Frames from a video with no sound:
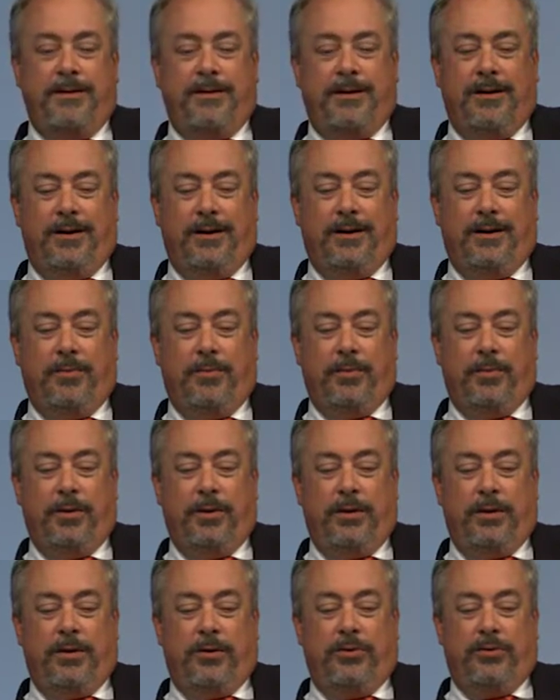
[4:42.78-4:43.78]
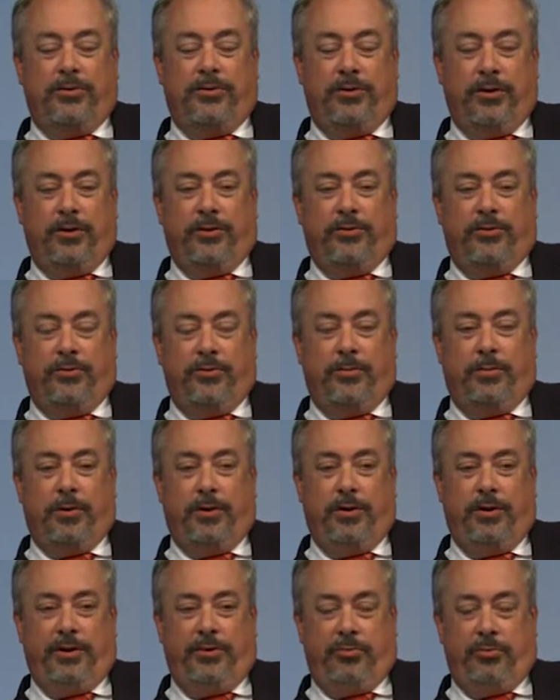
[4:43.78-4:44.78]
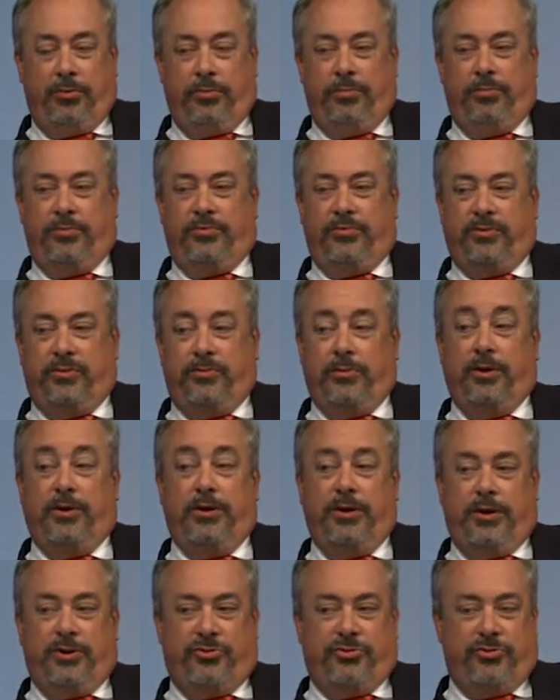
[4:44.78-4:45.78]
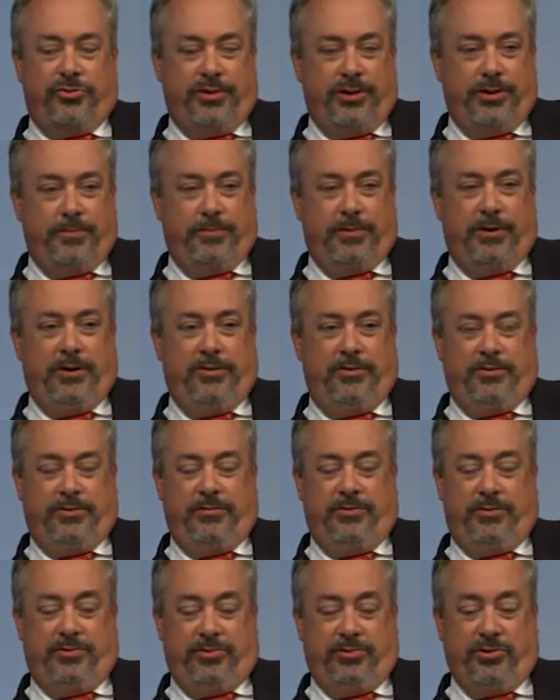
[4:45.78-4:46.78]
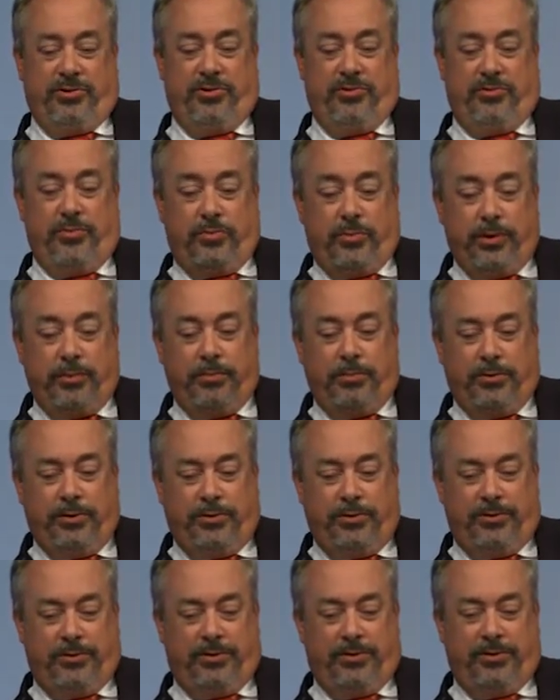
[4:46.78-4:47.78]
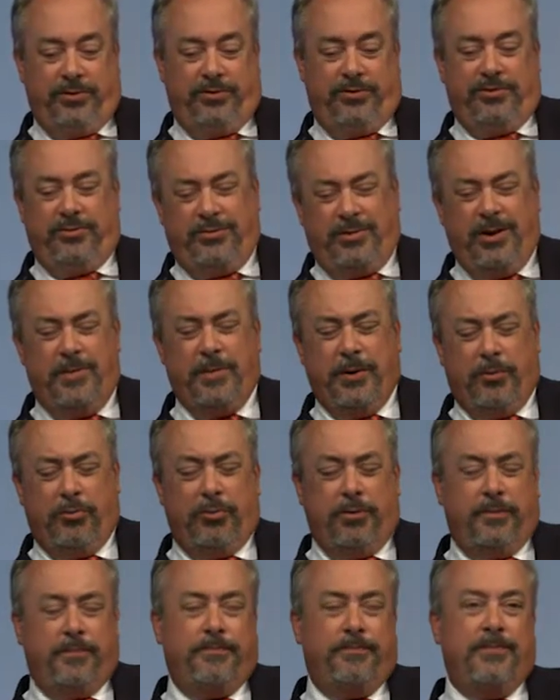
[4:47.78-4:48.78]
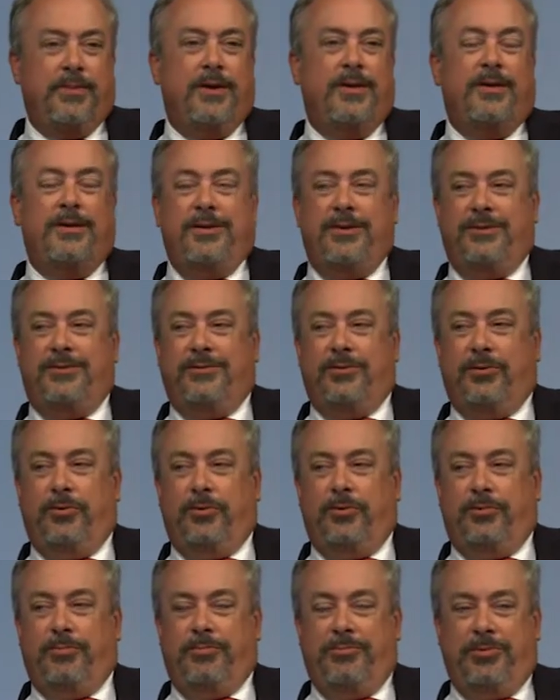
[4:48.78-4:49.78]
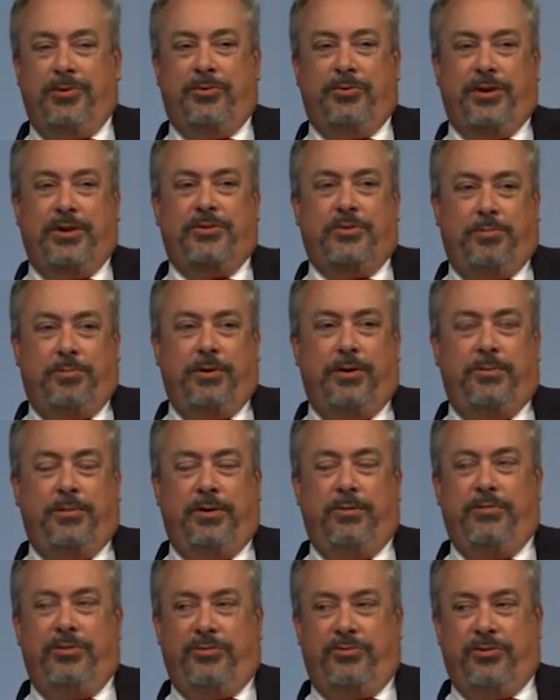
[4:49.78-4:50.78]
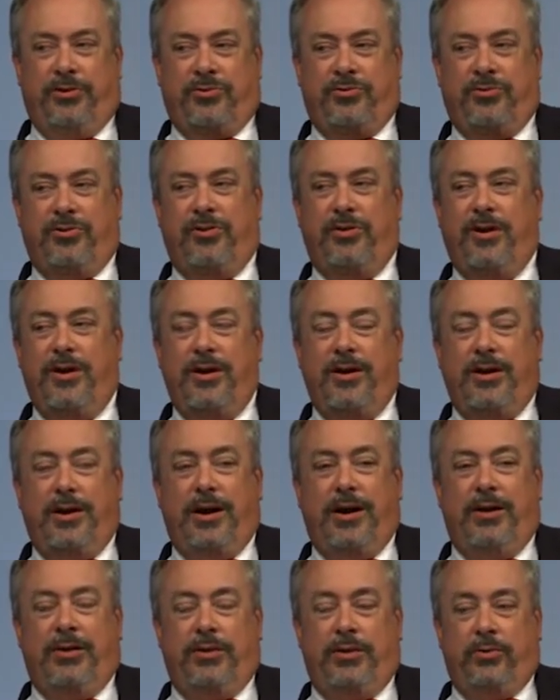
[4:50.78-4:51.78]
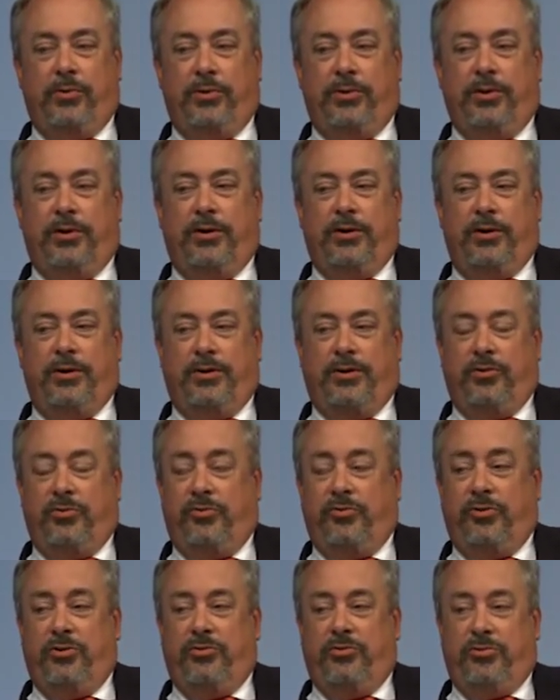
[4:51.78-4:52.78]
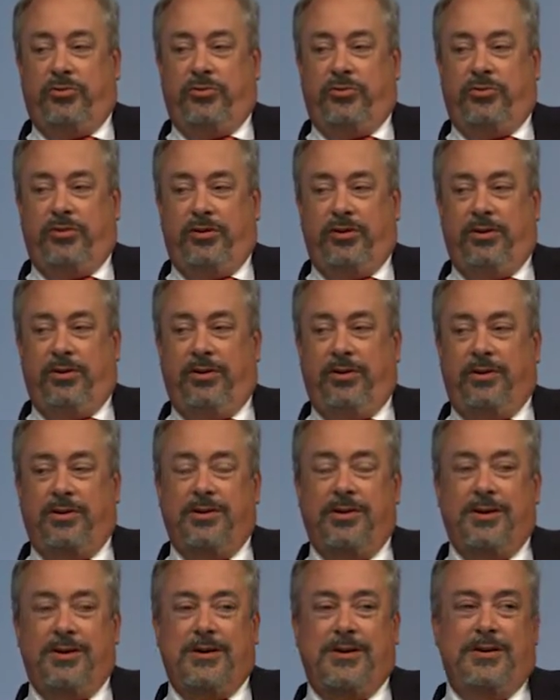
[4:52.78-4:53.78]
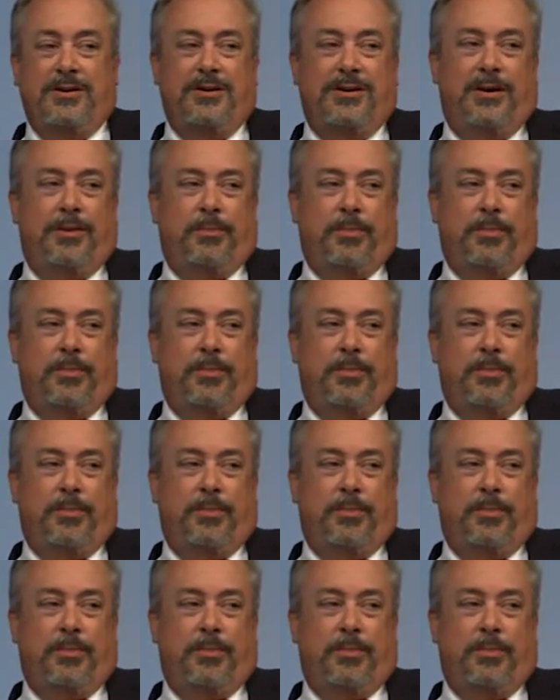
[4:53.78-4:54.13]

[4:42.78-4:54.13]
A third party groups that run national campaigns are restricted to $1 million, about. So, you know, that's a pretty big restriction. And within a constituency, a